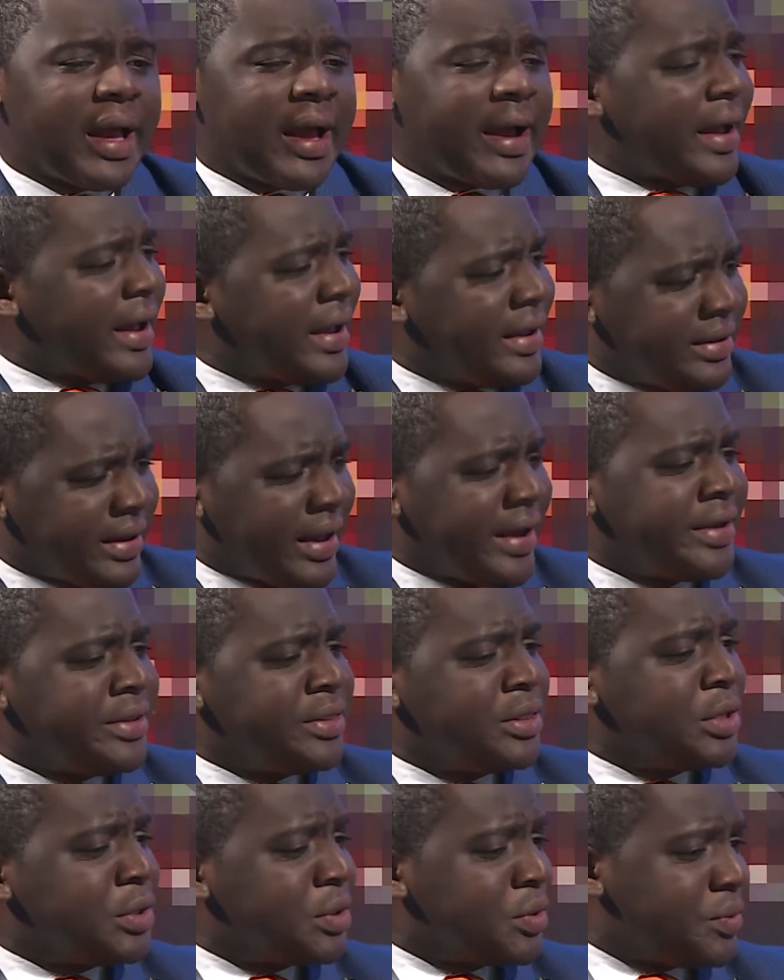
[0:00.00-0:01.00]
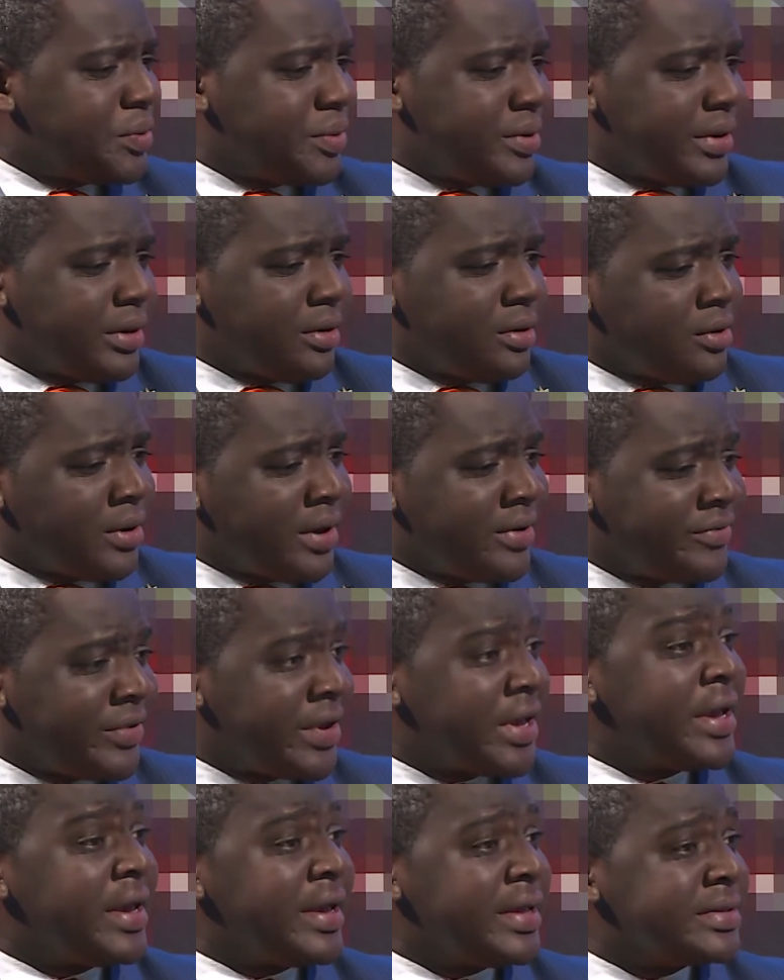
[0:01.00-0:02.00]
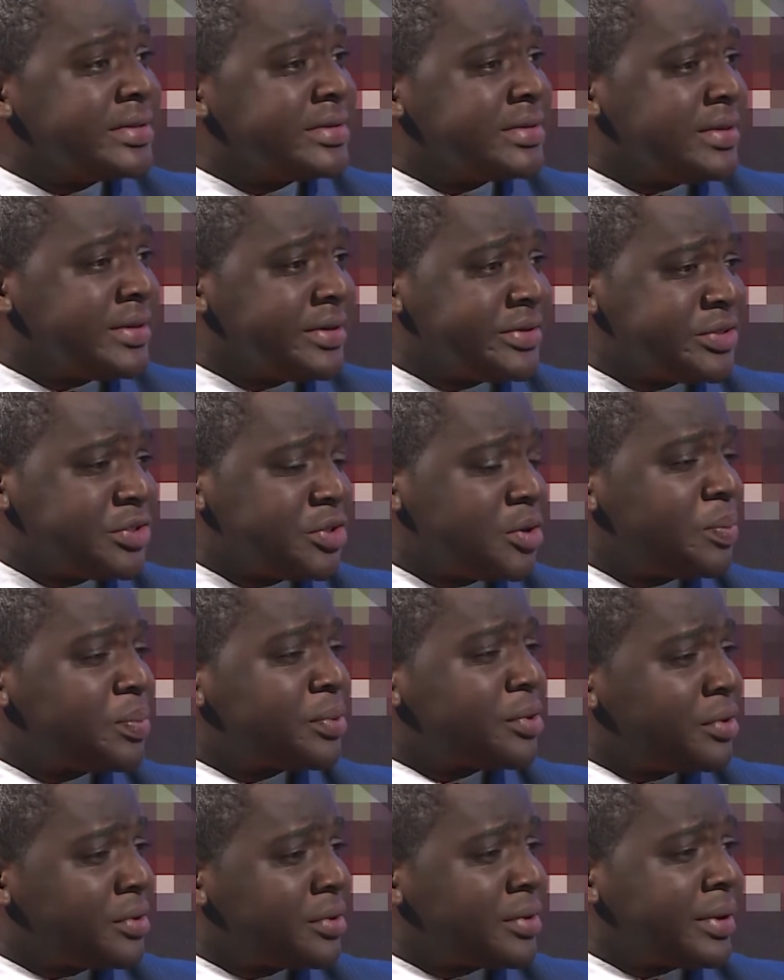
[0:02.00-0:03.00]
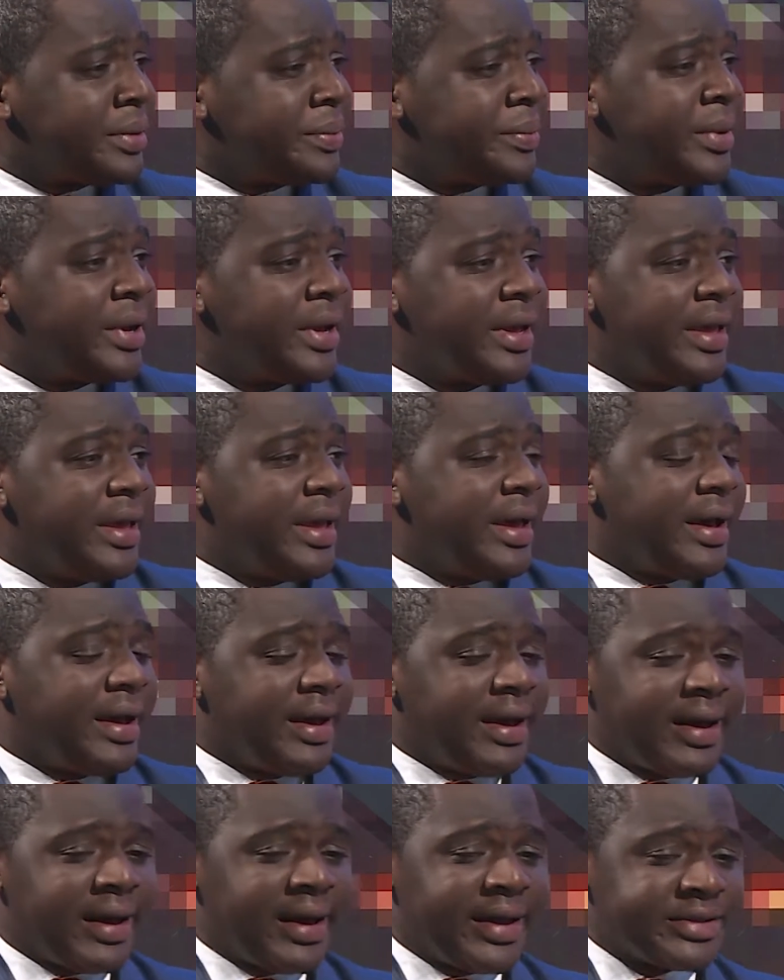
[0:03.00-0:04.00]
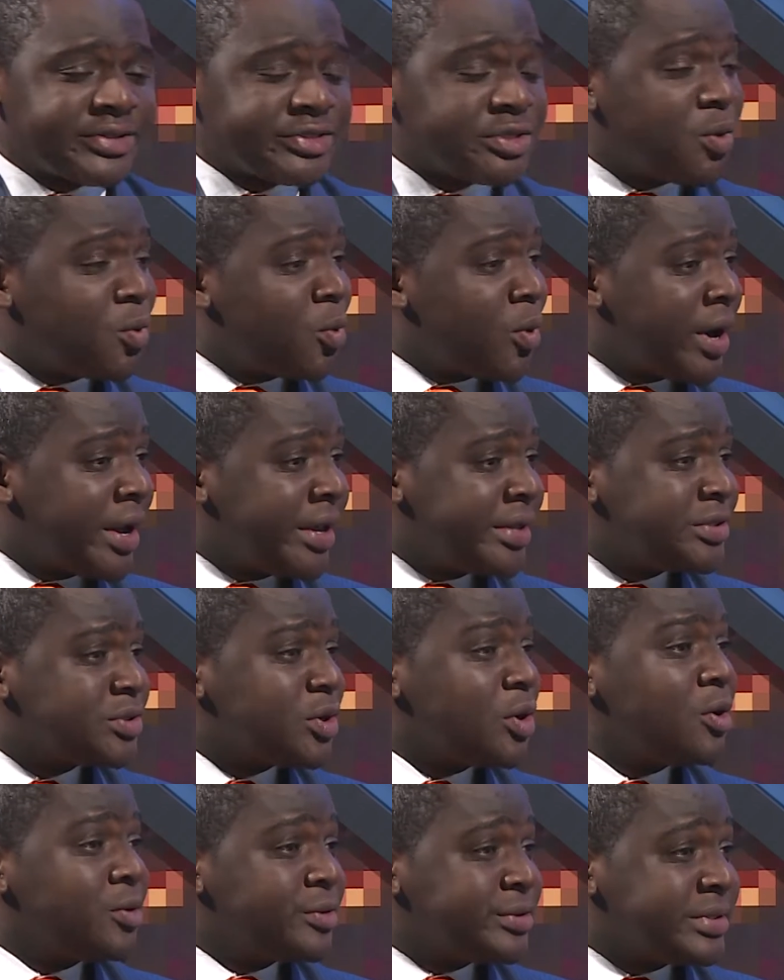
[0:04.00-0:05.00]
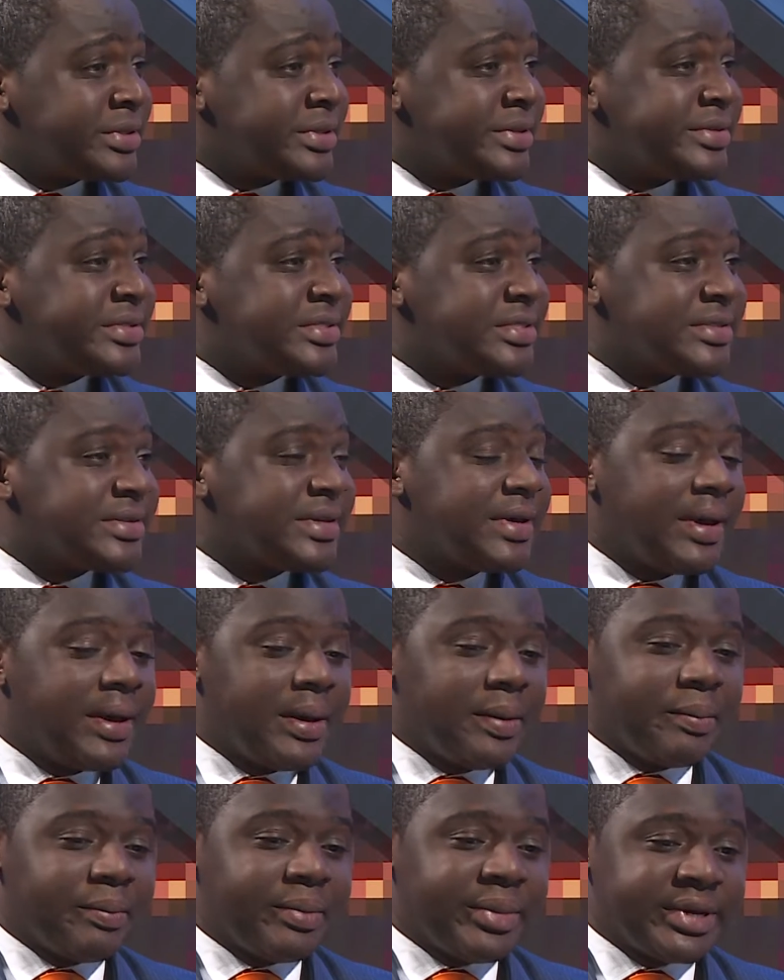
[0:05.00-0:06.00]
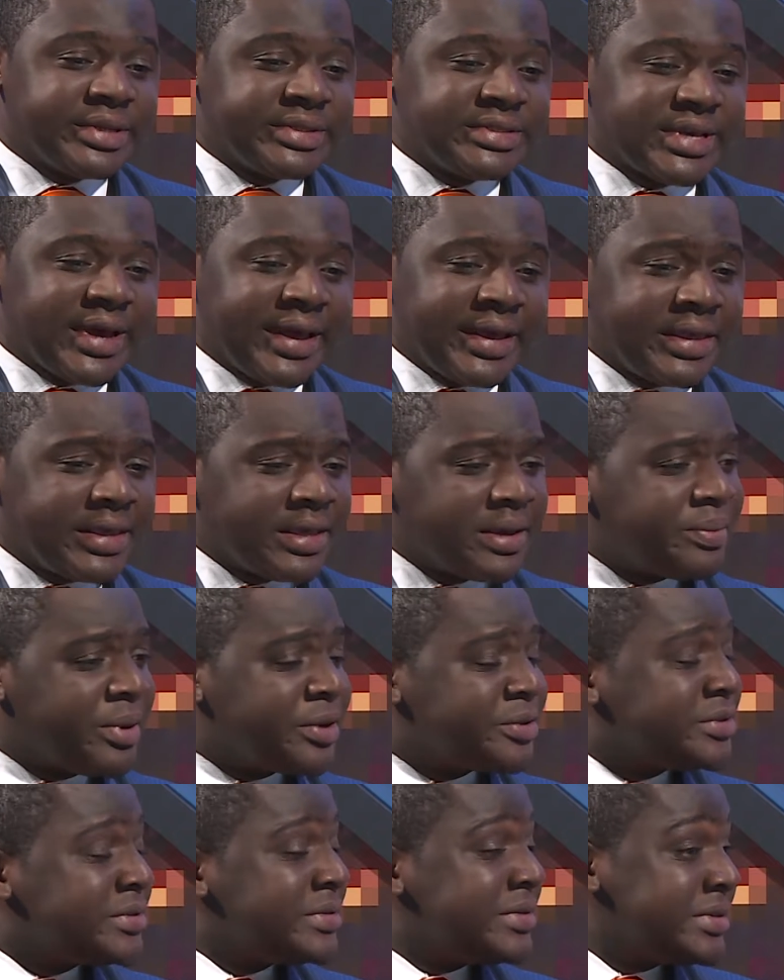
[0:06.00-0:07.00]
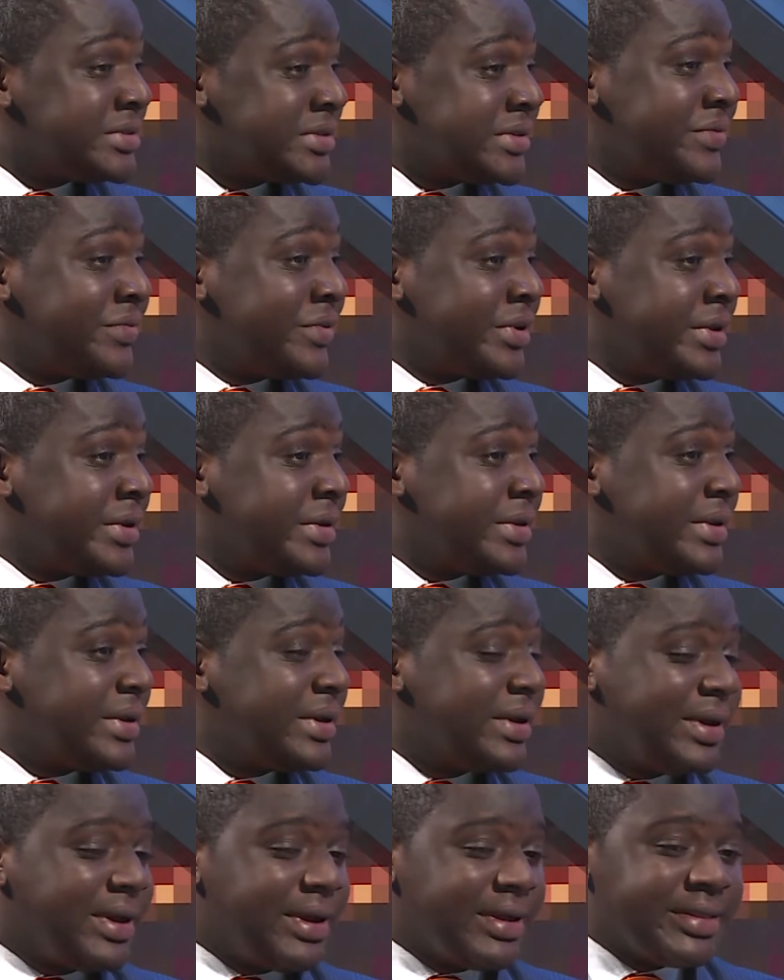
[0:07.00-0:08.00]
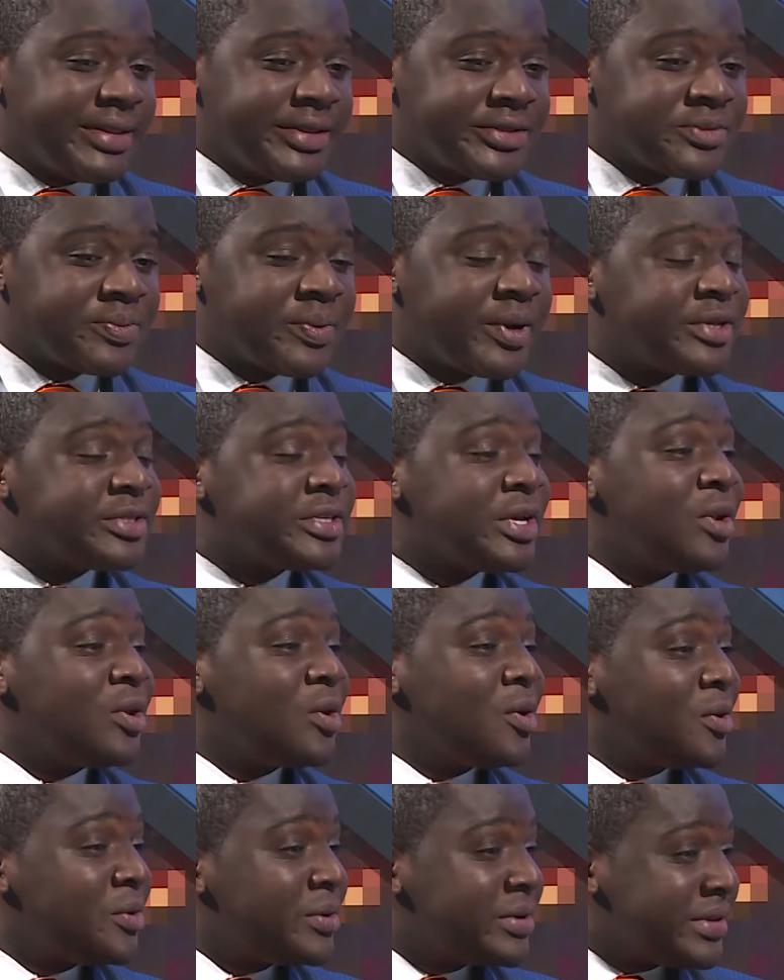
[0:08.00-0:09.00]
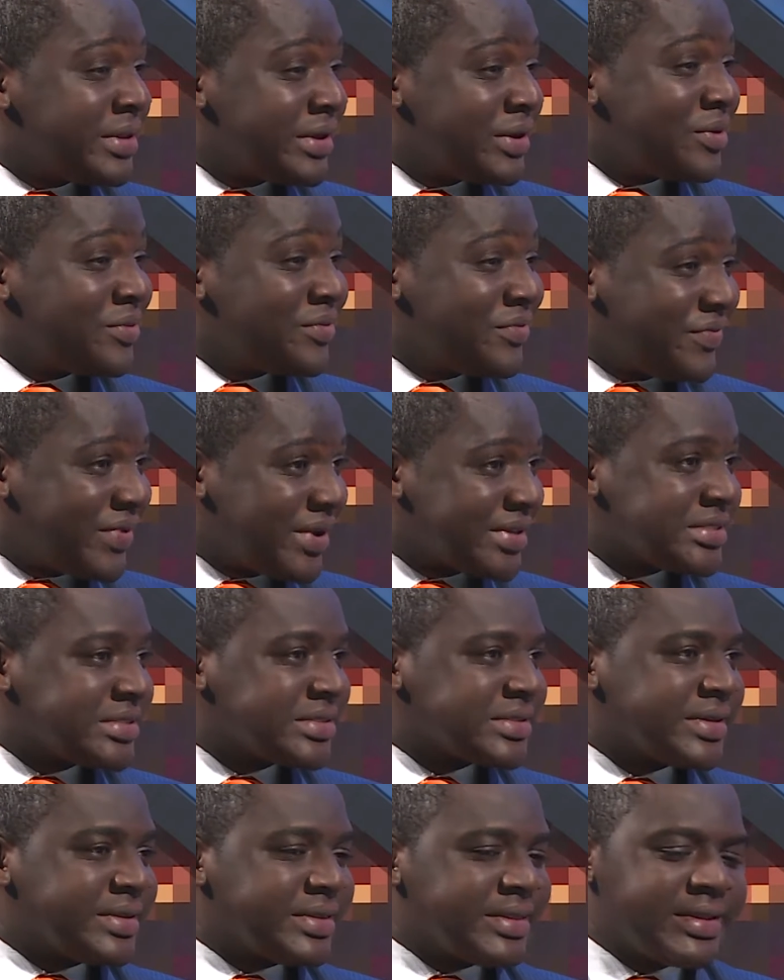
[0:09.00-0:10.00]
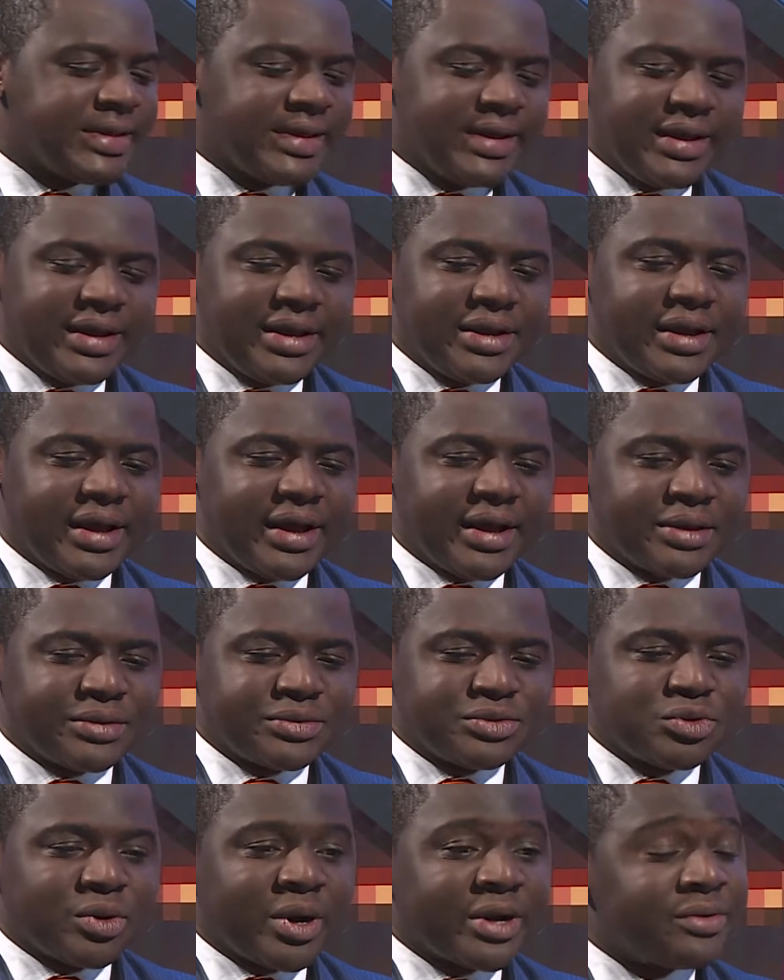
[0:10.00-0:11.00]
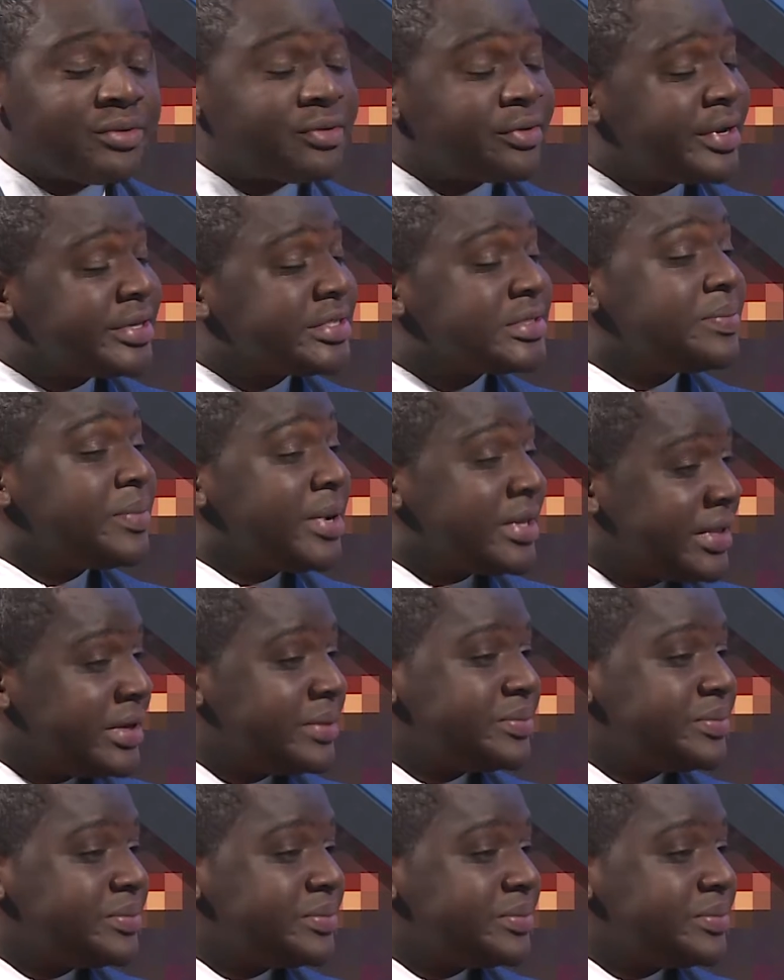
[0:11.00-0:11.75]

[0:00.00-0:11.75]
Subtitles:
I know or I've heard that your program has a wide audience. But I came out this evening, despite a long day of fasting, to address Madame